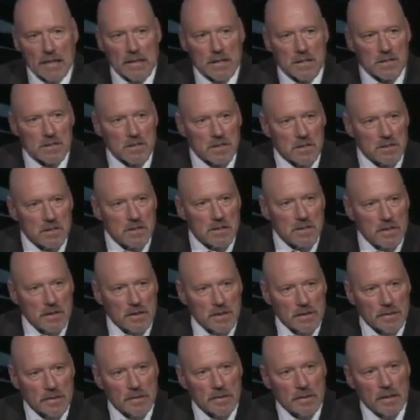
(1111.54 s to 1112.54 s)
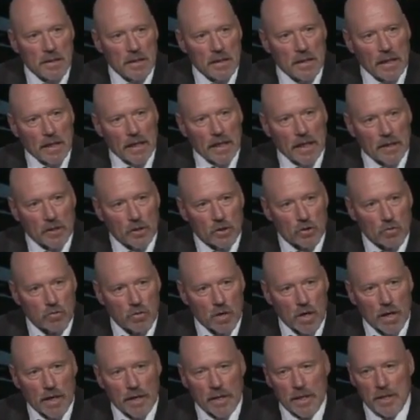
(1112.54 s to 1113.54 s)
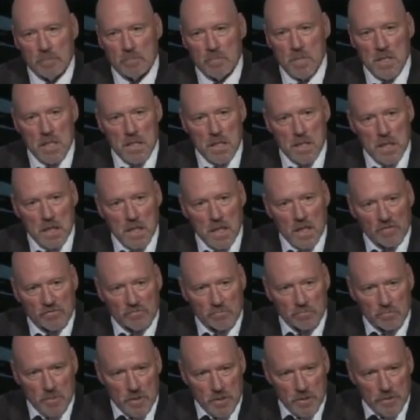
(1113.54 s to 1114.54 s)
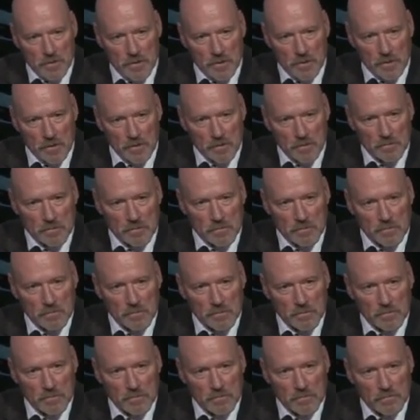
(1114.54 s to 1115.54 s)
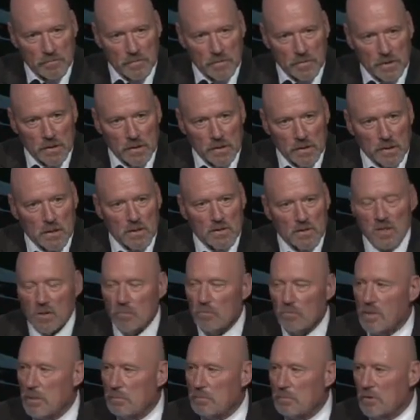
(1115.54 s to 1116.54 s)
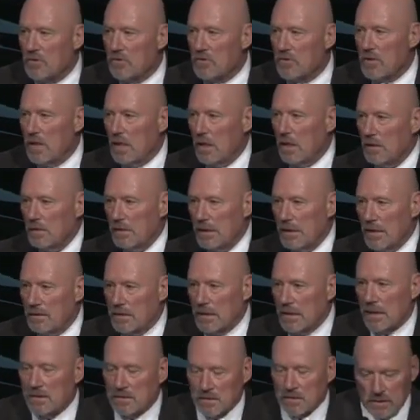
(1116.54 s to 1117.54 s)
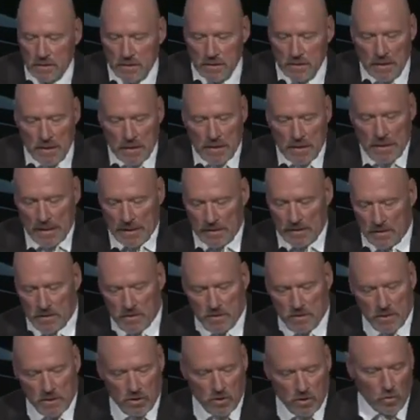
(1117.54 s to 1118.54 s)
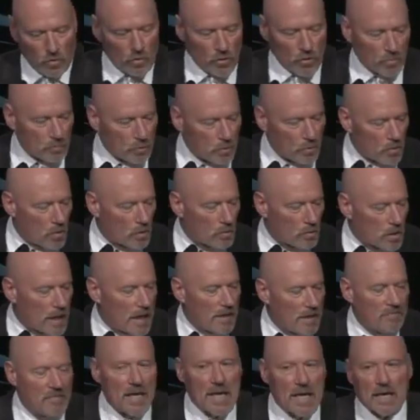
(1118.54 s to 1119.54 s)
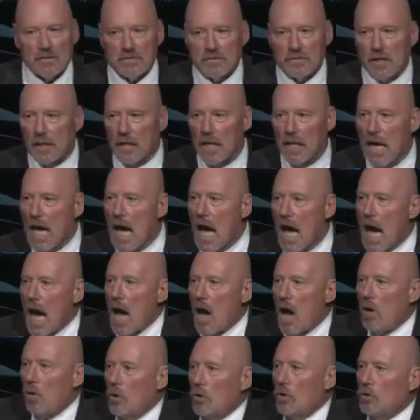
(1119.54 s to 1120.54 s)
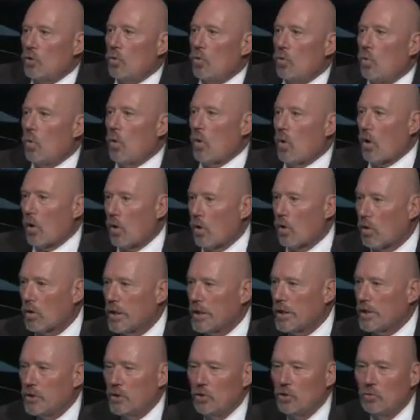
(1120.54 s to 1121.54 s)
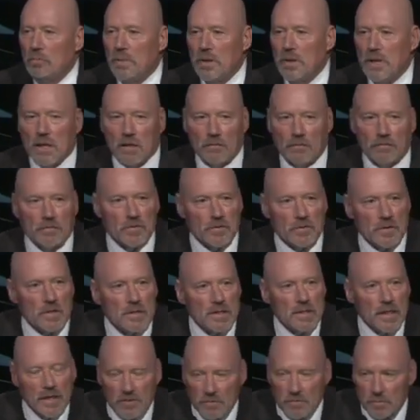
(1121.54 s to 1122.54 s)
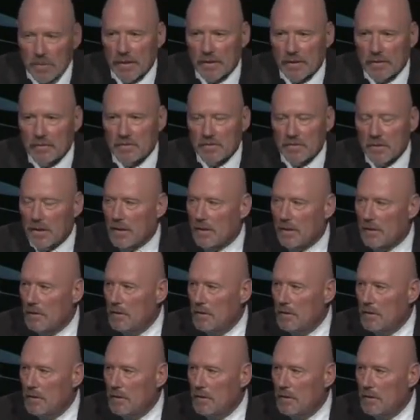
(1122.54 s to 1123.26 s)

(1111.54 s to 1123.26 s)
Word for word: is the sin and crime of murder. Some people think that that's against the sort of the pro-life ethic. How in the world could you be for the death penalty?